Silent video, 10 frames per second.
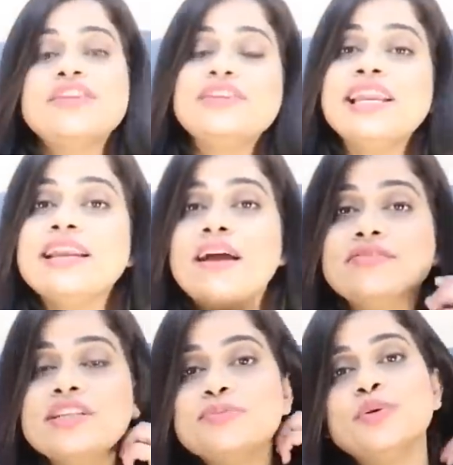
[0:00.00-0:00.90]
really
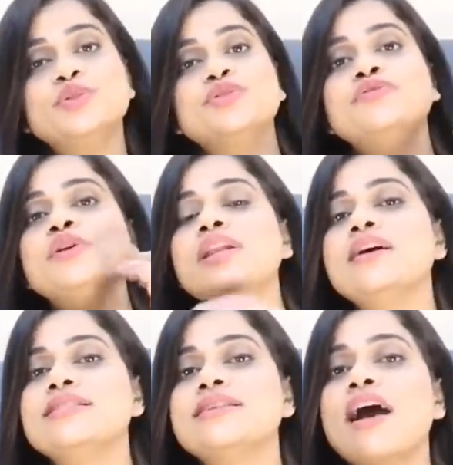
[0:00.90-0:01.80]
love this beautiful
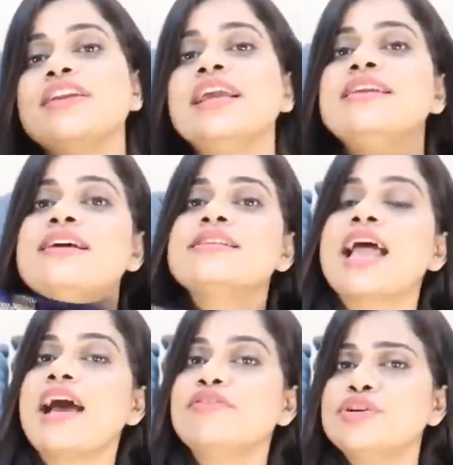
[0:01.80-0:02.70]
sari. It doesn't
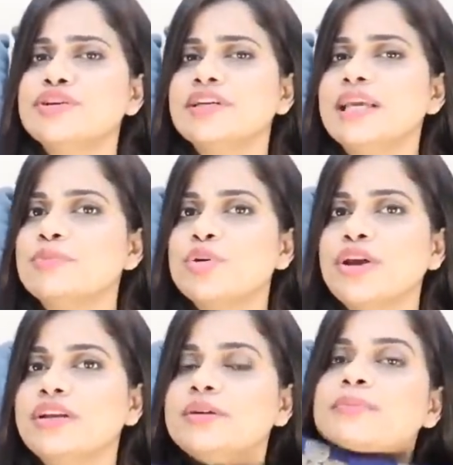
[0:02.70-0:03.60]
have a really
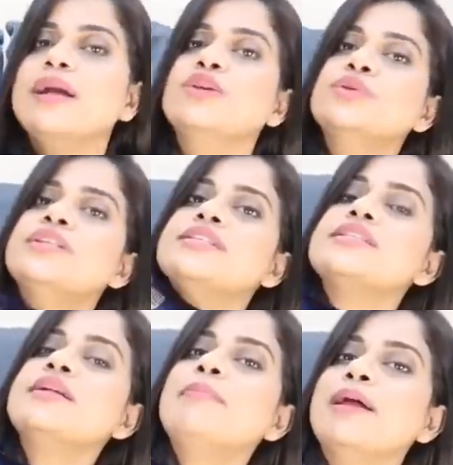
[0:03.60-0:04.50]
embroidered pallu. This
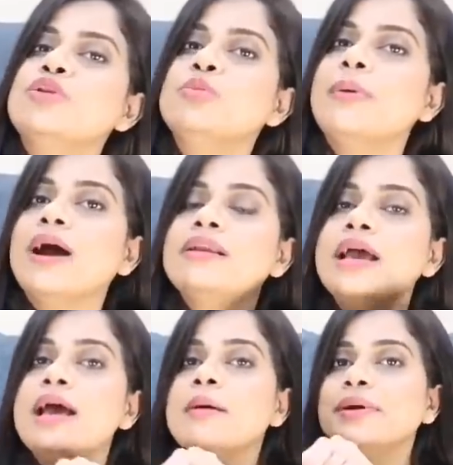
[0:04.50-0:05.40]
is the pallu part,
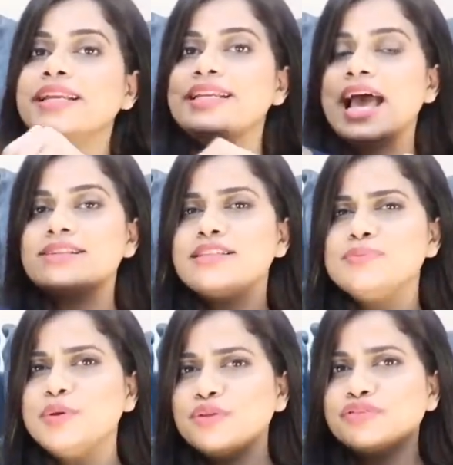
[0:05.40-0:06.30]
but it has this
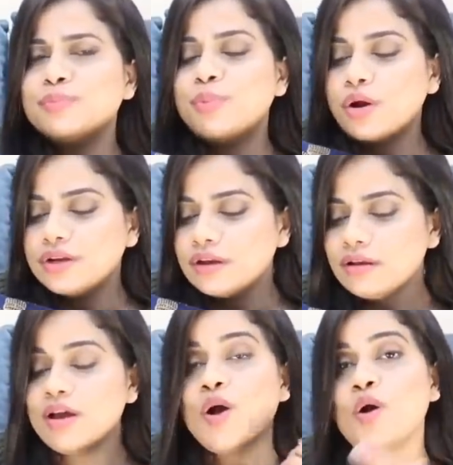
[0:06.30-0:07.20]
beautiful
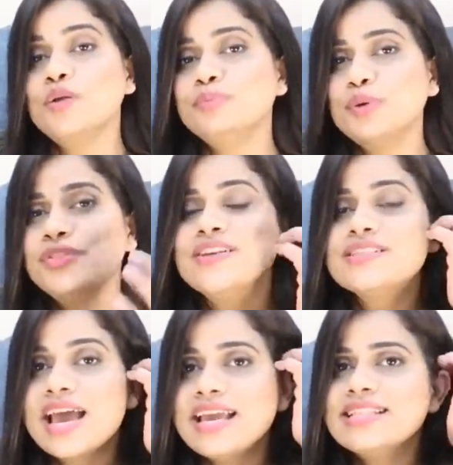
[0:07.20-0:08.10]
border on both the
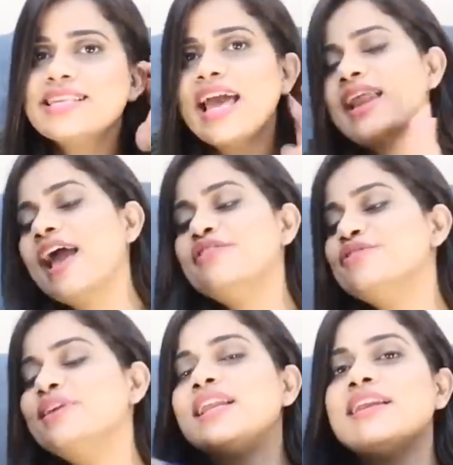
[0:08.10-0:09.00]
sides, and I
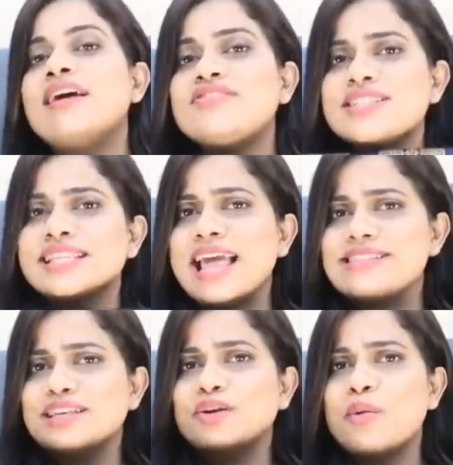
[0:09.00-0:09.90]
really love this
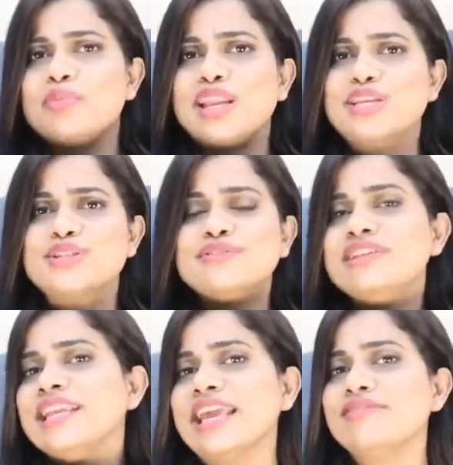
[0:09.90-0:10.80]
classic combination of
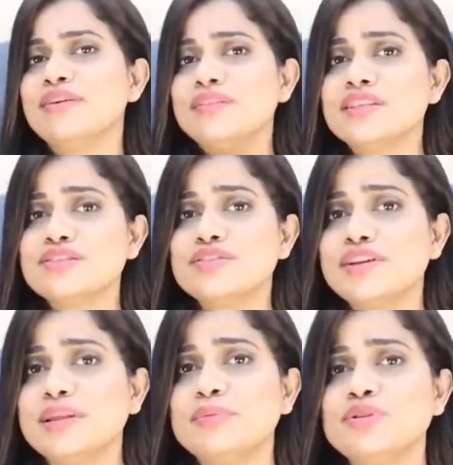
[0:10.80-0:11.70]
the navy with this
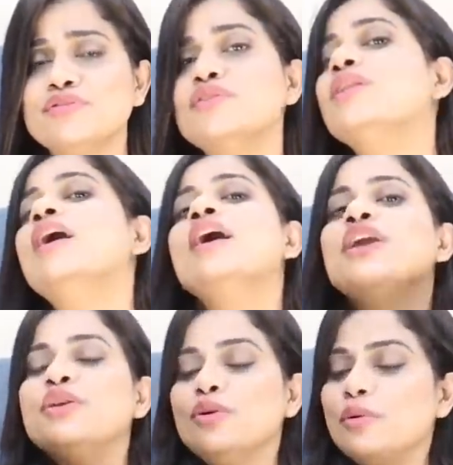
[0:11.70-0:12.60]
really beautiful,
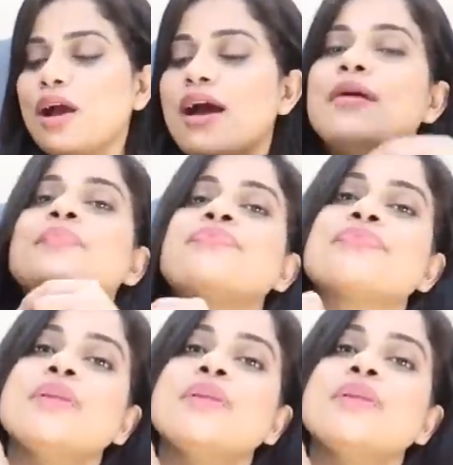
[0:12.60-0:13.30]
you know,